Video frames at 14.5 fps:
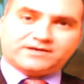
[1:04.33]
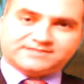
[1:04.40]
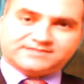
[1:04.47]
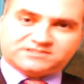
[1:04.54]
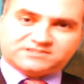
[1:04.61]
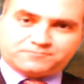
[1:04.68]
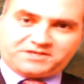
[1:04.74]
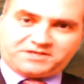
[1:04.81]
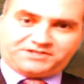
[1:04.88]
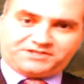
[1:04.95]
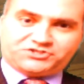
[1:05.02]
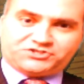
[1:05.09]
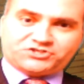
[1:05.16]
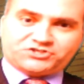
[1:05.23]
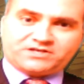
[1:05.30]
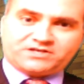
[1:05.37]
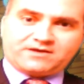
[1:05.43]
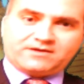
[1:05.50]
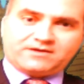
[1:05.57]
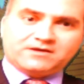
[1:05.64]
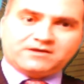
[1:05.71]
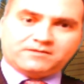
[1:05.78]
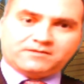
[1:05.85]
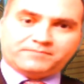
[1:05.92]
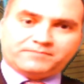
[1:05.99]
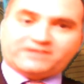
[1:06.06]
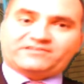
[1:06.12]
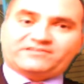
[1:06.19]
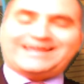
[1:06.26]
on a speech
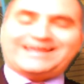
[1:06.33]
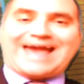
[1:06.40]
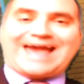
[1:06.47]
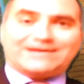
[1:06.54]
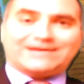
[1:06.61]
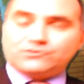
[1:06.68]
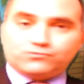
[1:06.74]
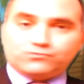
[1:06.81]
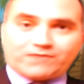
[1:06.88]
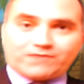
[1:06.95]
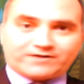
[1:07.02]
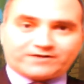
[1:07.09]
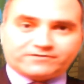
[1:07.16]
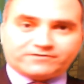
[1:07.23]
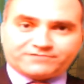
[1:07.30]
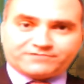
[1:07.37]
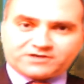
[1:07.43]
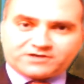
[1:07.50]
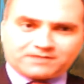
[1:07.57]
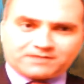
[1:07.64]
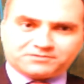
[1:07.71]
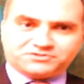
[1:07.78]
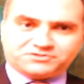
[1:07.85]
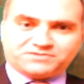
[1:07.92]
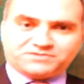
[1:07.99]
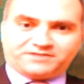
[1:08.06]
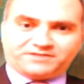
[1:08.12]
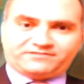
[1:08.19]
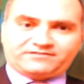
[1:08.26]
because he had no record of
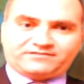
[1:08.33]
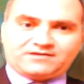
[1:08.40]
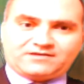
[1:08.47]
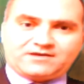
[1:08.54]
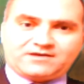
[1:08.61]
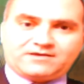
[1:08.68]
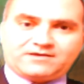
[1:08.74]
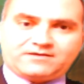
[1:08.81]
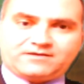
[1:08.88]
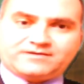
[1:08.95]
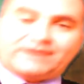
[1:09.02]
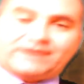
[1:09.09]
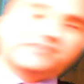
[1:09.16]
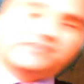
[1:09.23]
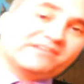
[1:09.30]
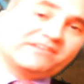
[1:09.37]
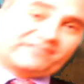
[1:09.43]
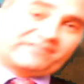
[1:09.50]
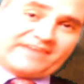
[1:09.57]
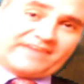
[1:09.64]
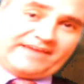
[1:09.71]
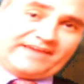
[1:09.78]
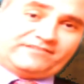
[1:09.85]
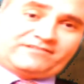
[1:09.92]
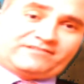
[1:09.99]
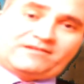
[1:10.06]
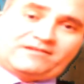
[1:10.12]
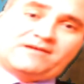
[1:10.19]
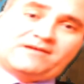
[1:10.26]
accomplishments. Now, in this
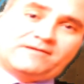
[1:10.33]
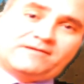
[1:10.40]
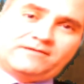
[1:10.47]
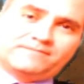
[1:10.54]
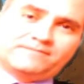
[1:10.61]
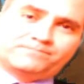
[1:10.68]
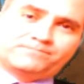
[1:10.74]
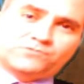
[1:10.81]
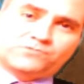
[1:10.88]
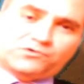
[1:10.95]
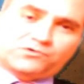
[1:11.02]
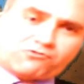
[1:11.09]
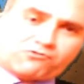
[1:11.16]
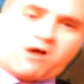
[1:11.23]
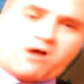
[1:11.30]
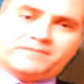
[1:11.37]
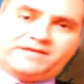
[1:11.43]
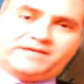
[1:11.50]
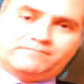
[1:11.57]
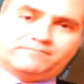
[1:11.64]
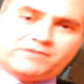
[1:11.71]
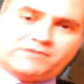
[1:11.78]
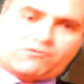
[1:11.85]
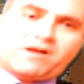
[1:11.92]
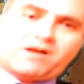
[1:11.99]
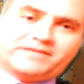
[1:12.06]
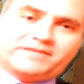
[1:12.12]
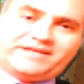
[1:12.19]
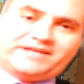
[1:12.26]
case, with Romney, Mitt
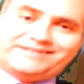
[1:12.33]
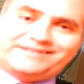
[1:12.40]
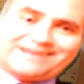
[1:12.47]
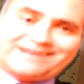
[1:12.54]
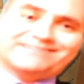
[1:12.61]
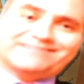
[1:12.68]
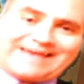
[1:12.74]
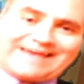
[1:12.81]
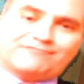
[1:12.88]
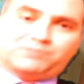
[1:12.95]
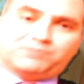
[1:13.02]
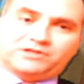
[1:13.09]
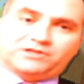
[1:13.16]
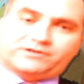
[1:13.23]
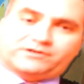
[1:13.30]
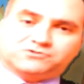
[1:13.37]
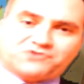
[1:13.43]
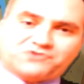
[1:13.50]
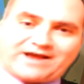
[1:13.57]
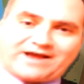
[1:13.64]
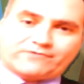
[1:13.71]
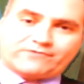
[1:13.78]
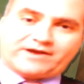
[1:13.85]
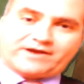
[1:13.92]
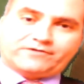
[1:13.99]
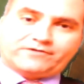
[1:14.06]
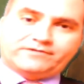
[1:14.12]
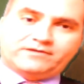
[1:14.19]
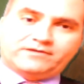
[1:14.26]
Romney, he does have a political track
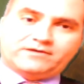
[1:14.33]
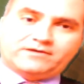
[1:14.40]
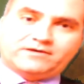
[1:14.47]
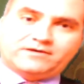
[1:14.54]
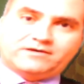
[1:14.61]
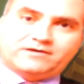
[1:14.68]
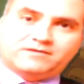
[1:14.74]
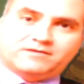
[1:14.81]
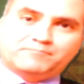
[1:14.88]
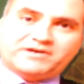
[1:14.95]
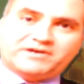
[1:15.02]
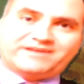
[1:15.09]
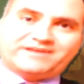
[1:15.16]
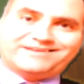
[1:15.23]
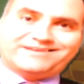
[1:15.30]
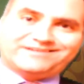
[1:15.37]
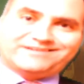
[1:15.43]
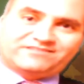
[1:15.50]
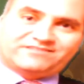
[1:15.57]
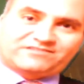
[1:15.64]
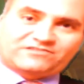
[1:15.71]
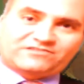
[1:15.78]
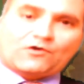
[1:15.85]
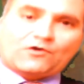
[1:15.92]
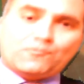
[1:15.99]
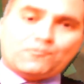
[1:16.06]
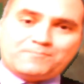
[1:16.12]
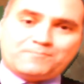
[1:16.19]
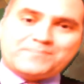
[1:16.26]
record, but it is
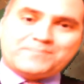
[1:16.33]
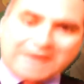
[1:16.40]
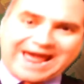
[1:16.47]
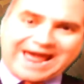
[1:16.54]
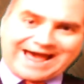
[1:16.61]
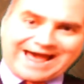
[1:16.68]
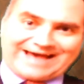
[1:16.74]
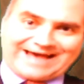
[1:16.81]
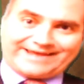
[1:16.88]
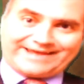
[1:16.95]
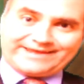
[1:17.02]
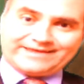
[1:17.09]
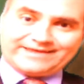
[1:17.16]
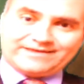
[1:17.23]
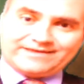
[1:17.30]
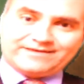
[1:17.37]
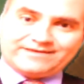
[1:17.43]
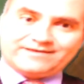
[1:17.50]
so bad